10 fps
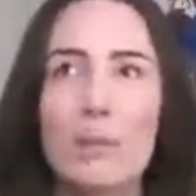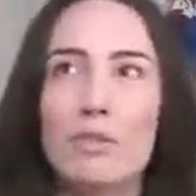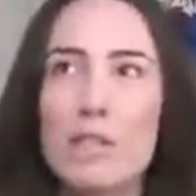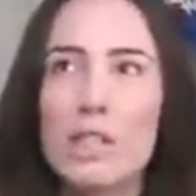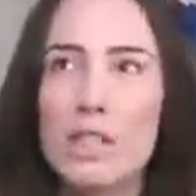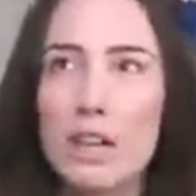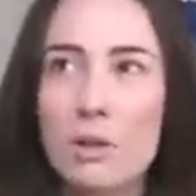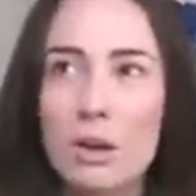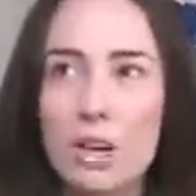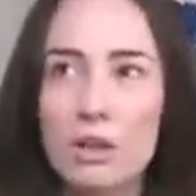first thing I
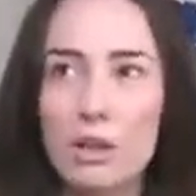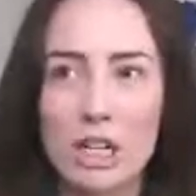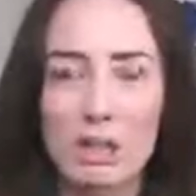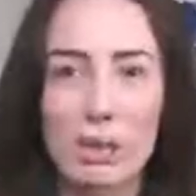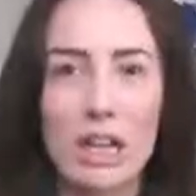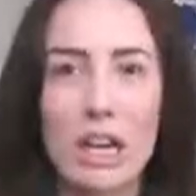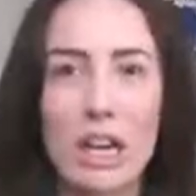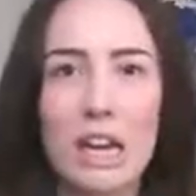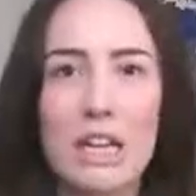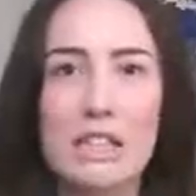want to address with it
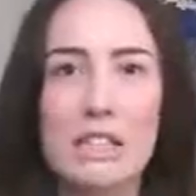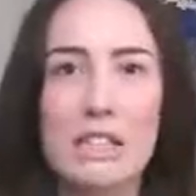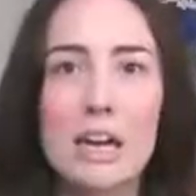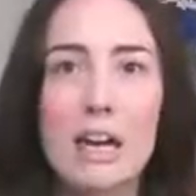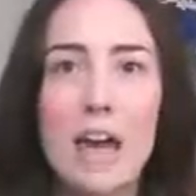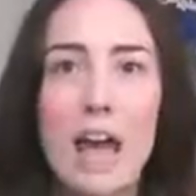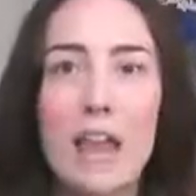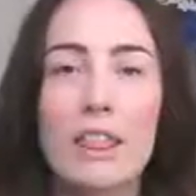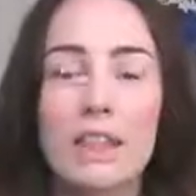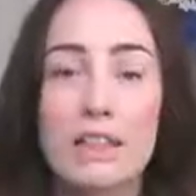is
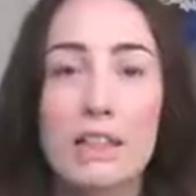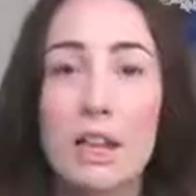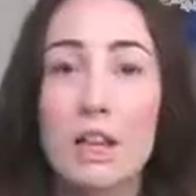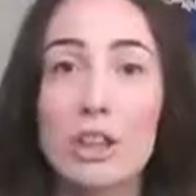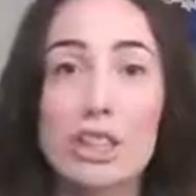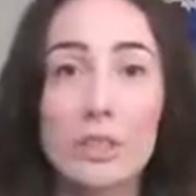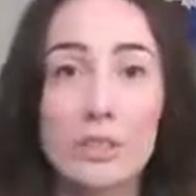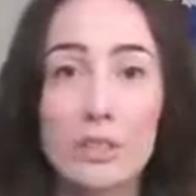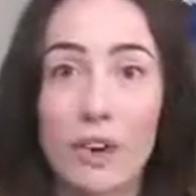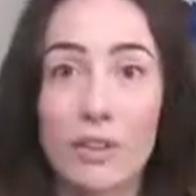this is going to look
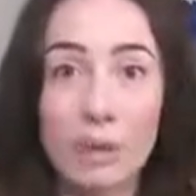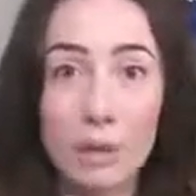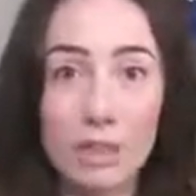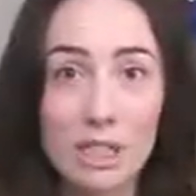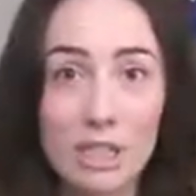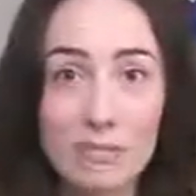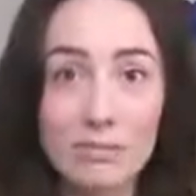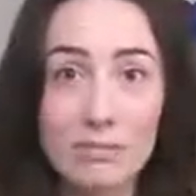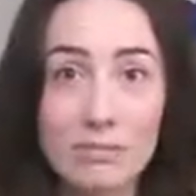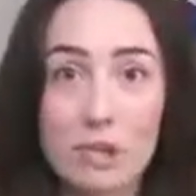different for every person.
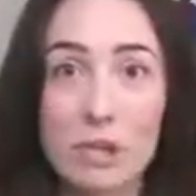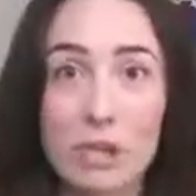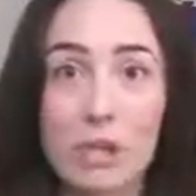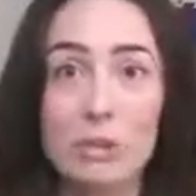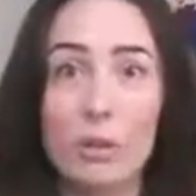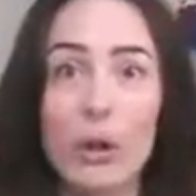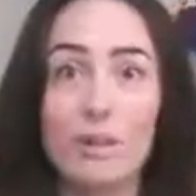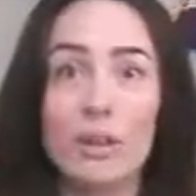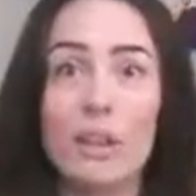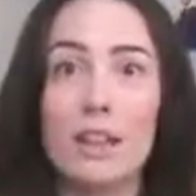So
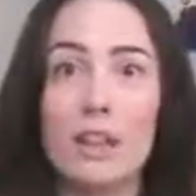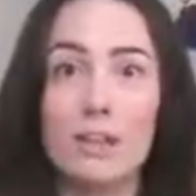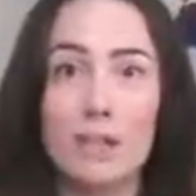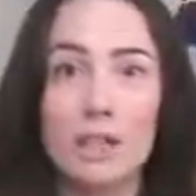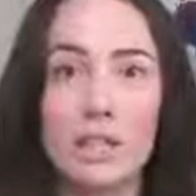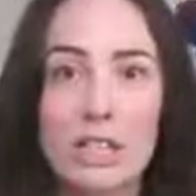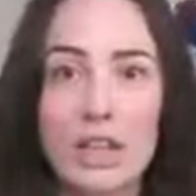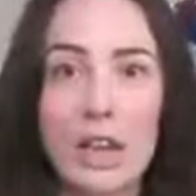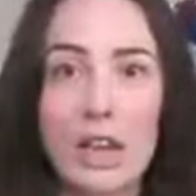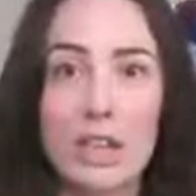everything that I'm sharing
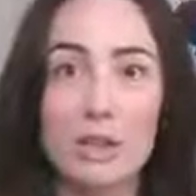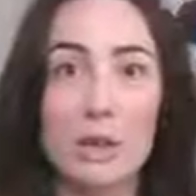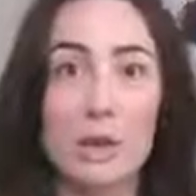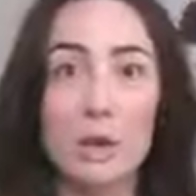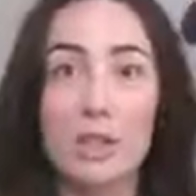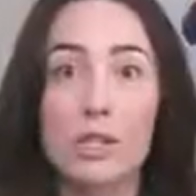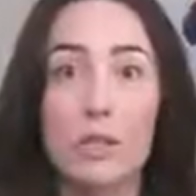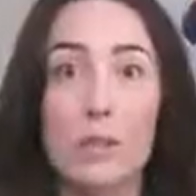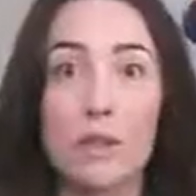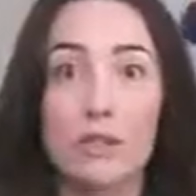today is what works
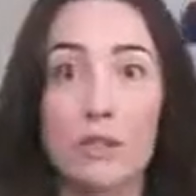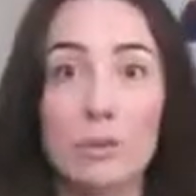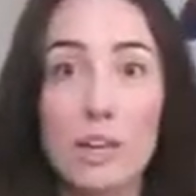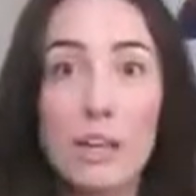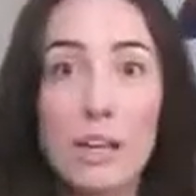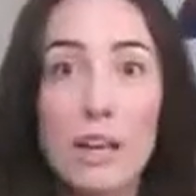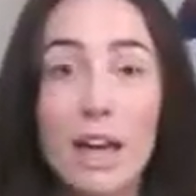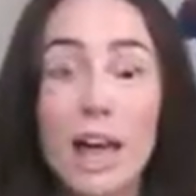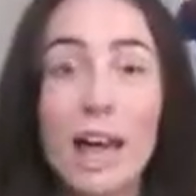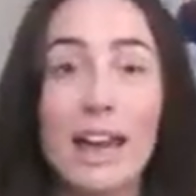well for me,
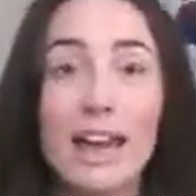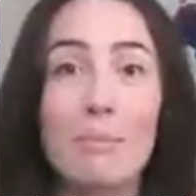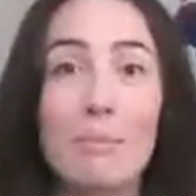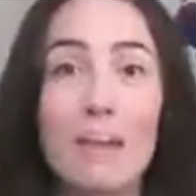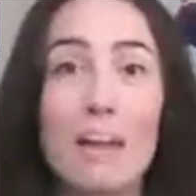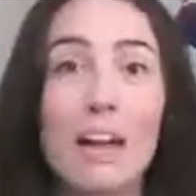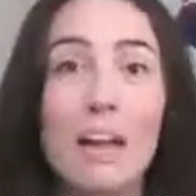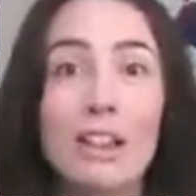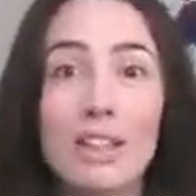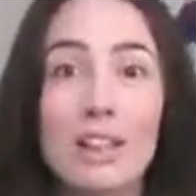and it may
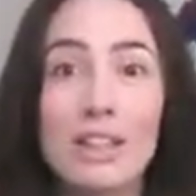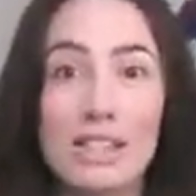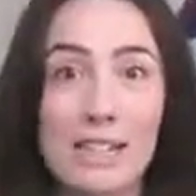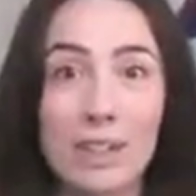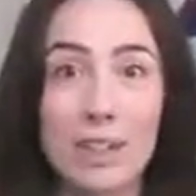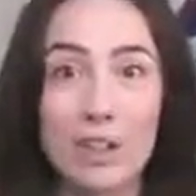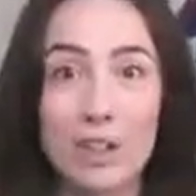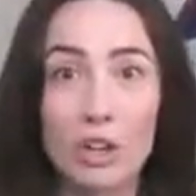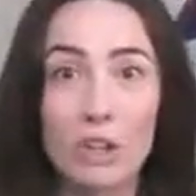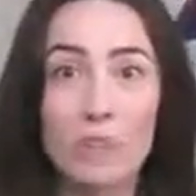not look the same for you.